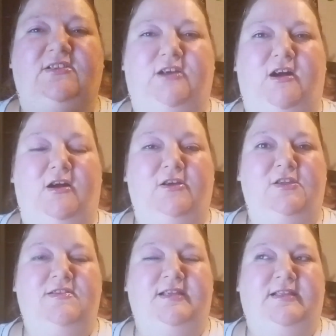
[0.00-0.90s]
haul, you
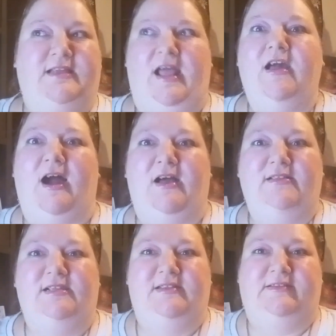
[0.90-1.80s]
see that I got
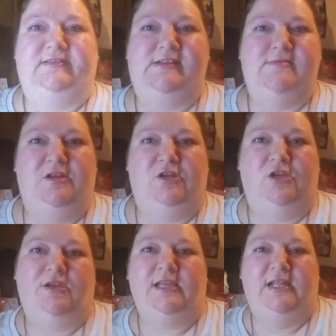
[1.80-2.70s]
these lemon
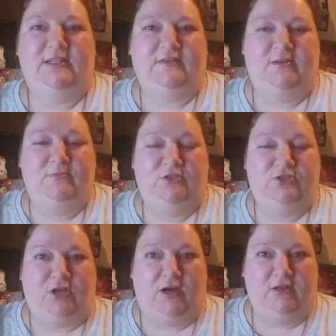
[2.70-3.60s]
cookies from
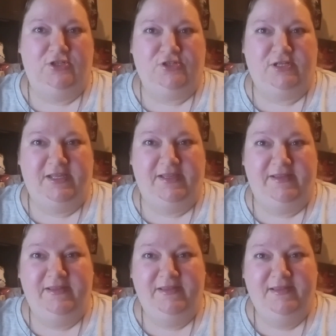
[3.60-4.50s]
Dollar Tree.
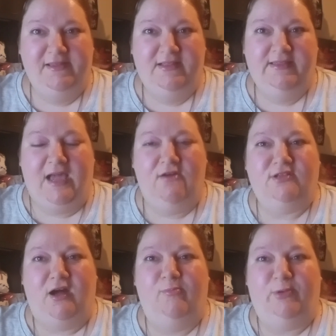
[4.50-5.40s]
That was
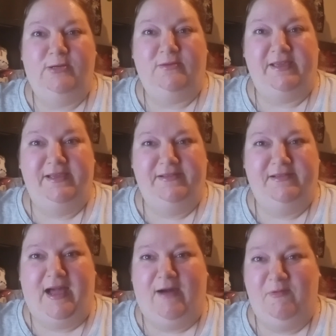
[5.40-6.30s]
all broken.
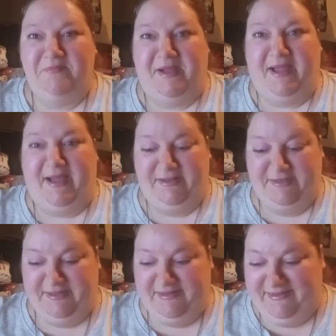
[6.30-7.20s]
I was mad.
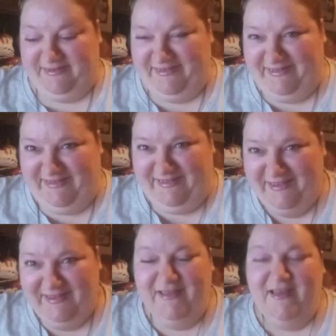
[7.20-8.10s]

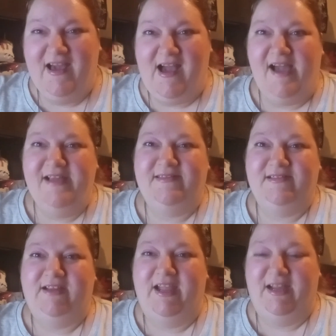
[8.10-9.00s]
I
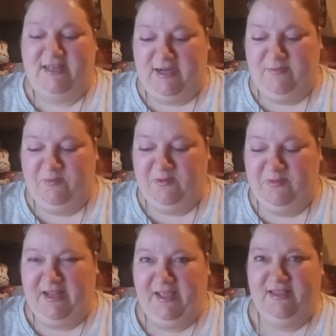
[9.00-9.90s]
still ate a couple, but
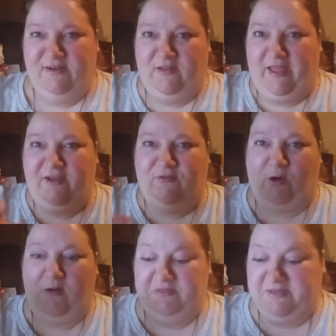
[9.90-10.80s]
I they were like
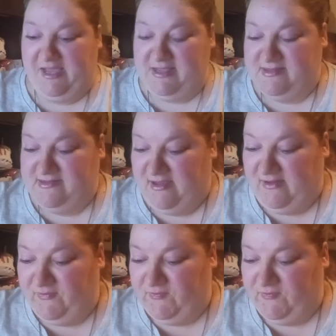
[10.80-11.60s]
crumbly and stuff.